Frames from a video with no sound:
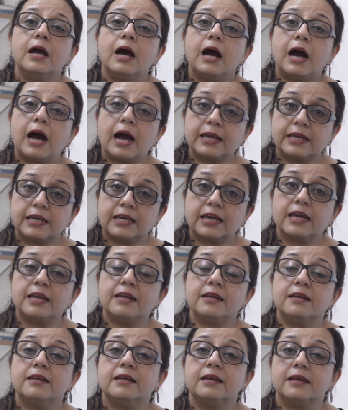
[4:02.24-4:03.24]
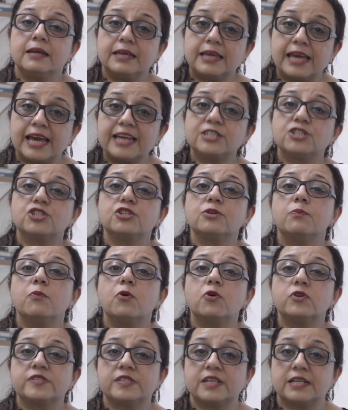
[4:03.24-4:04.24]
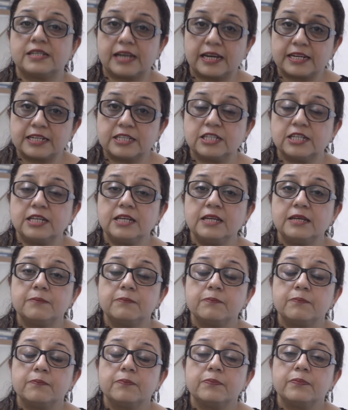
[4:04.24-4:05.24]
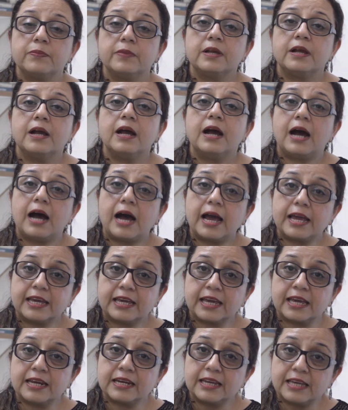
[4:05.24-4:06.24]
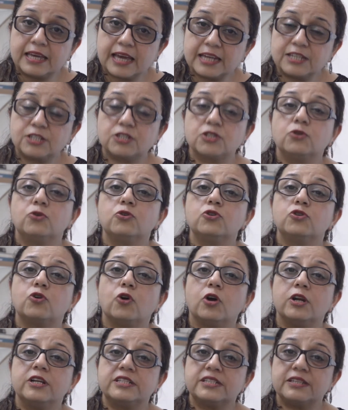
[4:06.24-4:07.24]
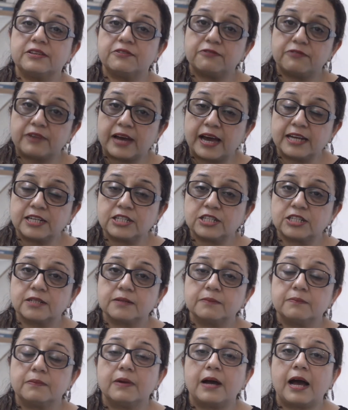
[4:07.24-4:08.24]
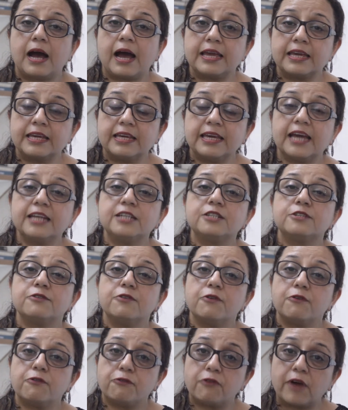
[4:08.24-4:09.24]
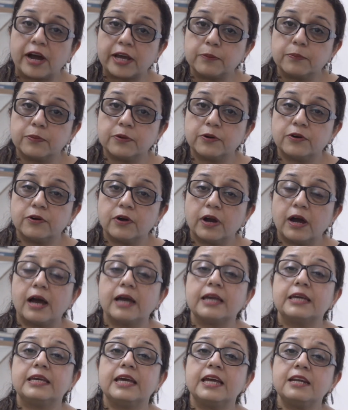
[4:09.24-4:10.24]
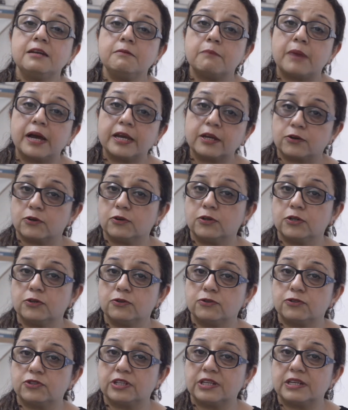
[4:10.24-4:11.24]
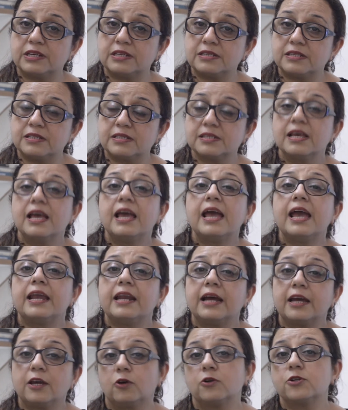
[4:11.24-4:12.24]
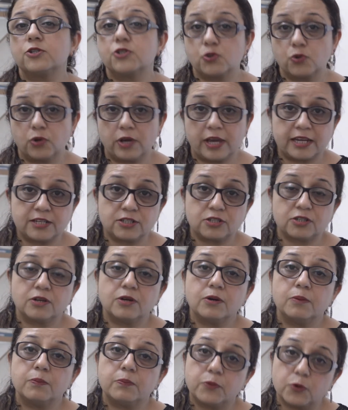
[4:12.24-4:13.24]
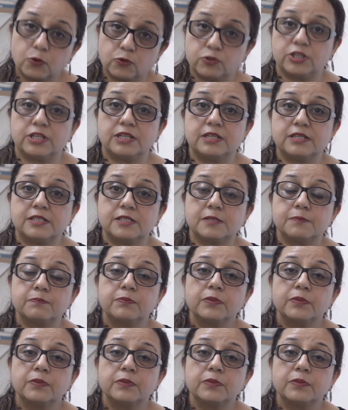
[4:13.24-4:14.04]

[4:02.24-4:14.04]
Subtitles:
I can get more satiety, I can get good quality fat, I get fiber, I get micronutrients, and I also get proteins.